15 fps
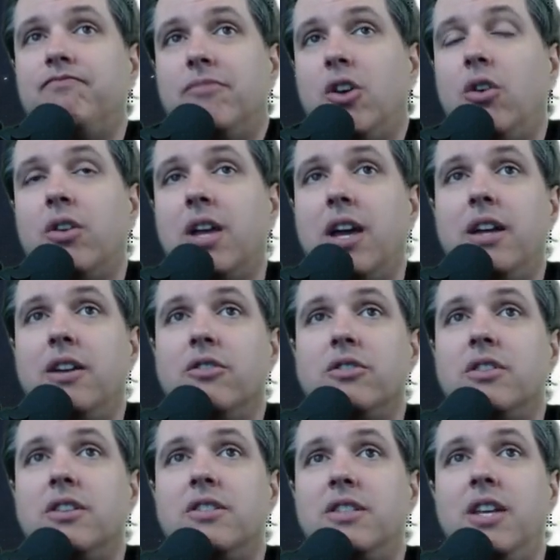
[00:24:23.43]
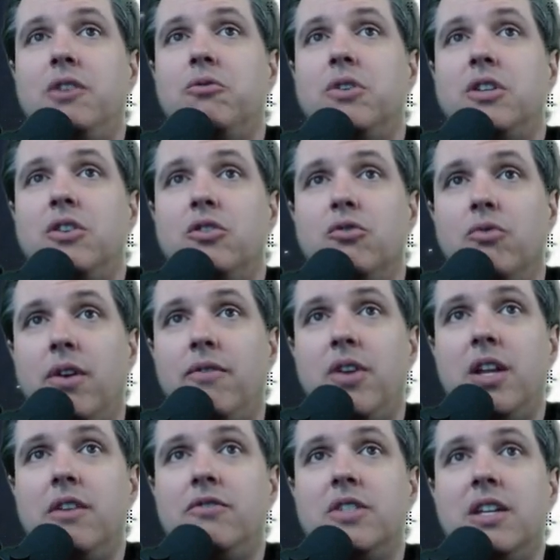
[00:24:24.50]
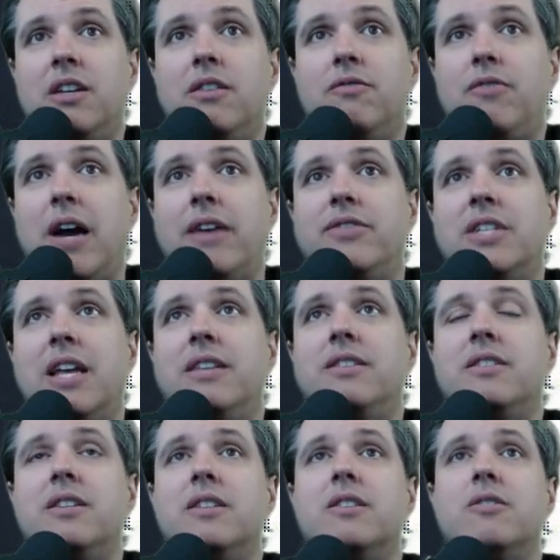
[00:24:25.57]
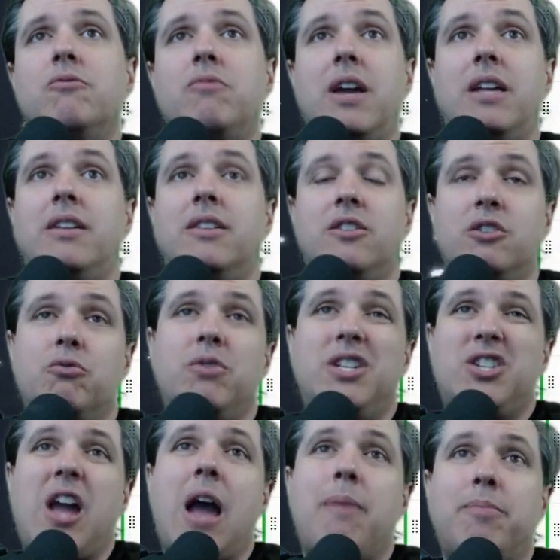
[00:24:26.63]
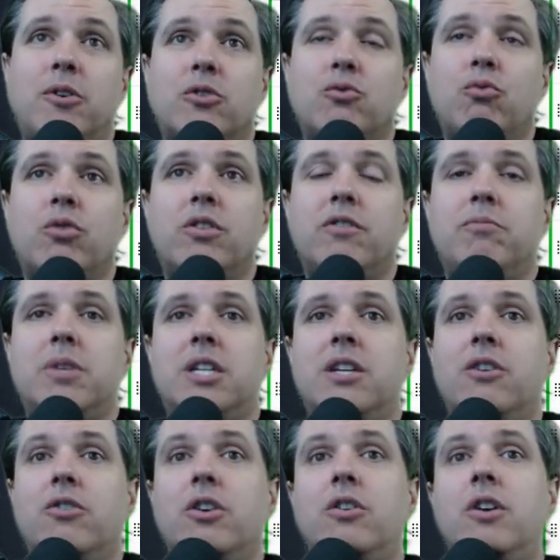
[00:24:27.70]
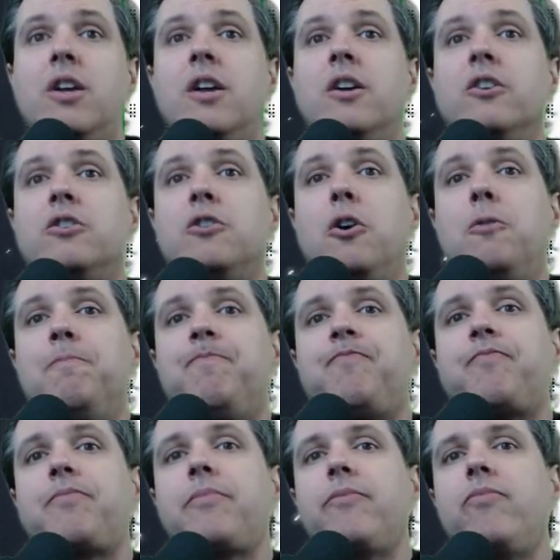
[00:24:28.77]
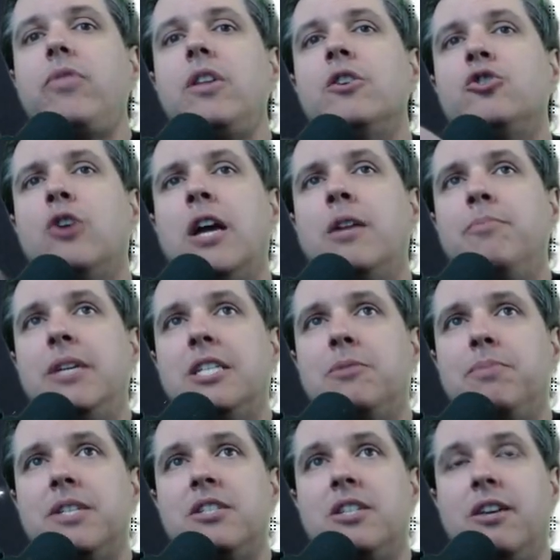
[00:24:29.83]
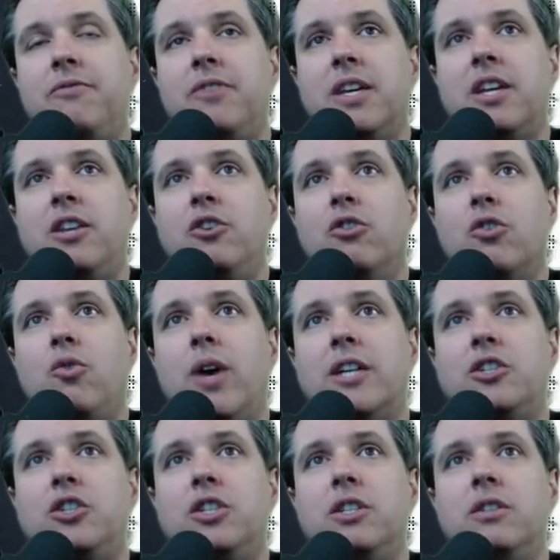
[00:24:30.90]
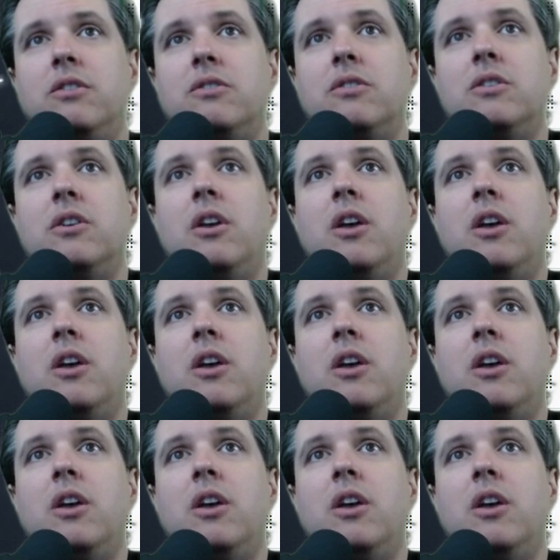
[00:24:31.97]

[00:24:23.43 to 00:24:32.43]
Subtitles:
okay, here's the secret to derivatives in 5 sentences, right? It's 3 chapters worth of material. So try to be specific in your questions,